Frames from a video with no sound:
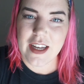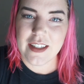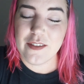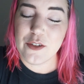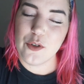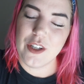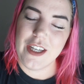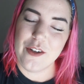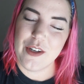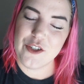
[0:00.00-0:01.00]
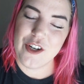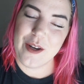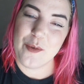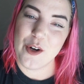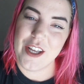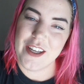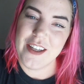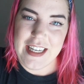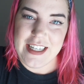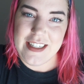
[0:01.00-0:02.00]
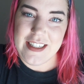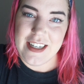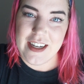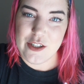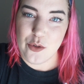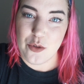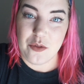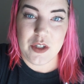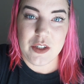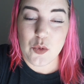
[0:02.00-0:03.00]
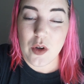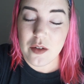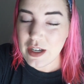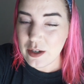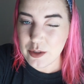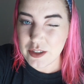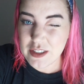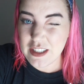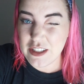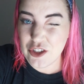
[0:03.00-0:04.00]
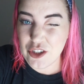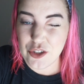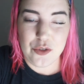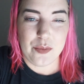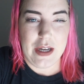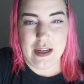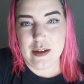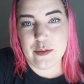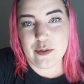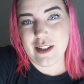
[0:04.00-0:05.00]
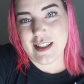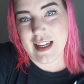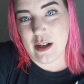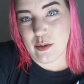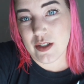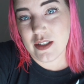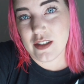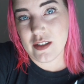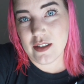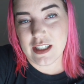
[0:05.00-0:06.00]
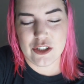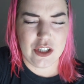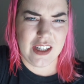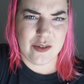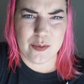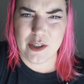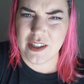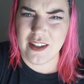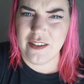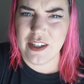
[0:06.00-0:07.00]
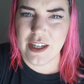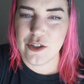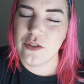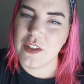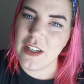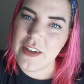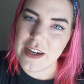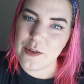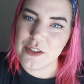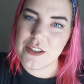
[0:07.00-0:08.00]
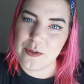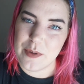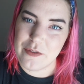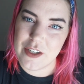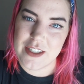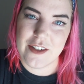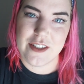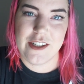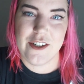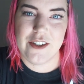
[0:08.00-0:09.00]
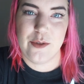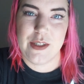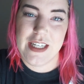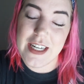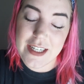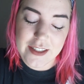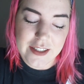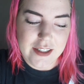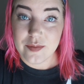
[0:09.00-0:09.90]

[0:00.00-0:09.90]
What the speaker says: I left Orlando yesterday morning and I drove 12 hours-ish to my friend's house. Actually, I think it was more like 11. I drove 11 hours to my friend's house here in Louisiana